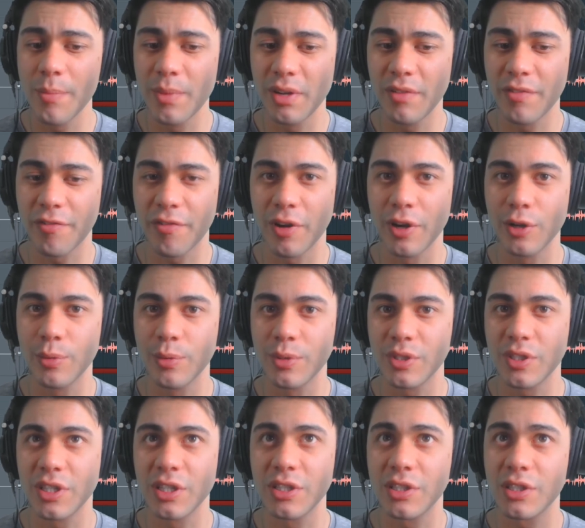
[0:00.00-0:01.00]
mid
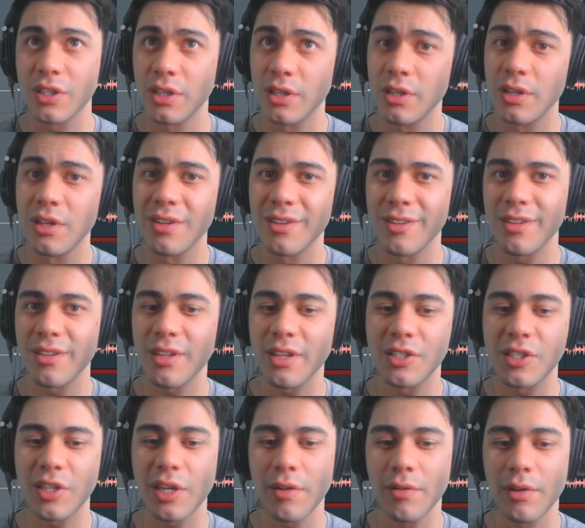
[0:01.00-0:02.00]
frequencies, they
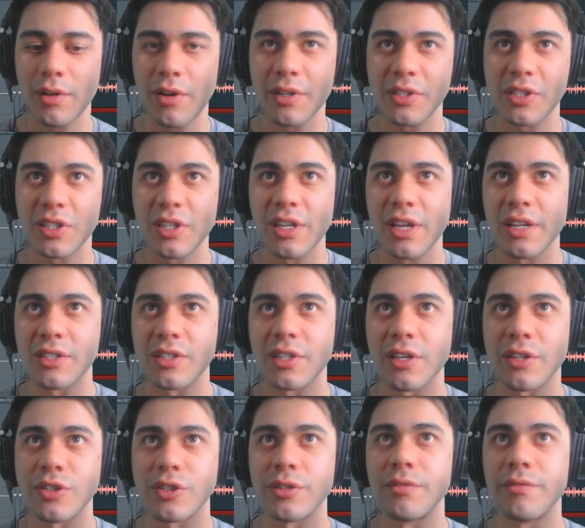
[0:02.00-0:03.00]
sound nice in that
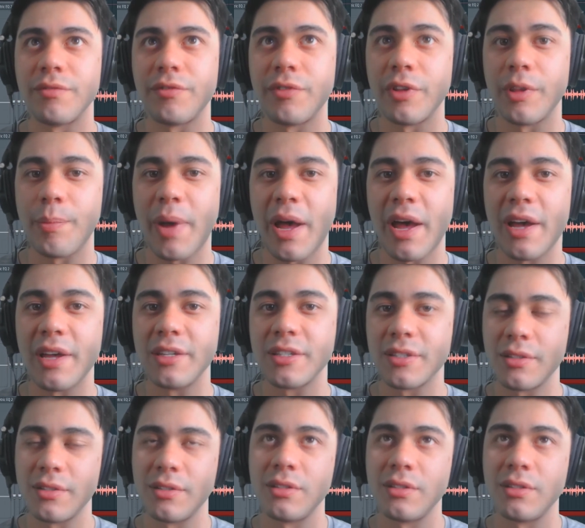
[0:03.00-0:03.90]
section for the pad.